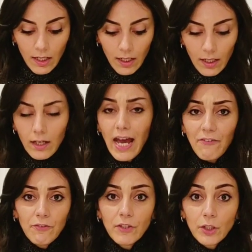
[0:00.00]

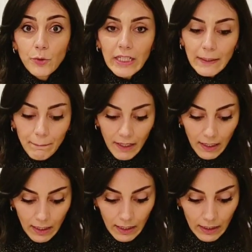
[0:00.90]
half of the cream,
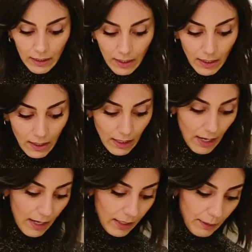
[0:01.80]
and
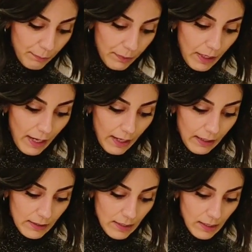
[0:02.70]
I
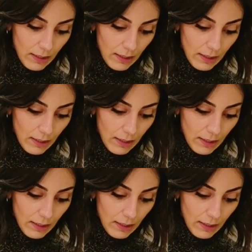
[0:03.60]
applied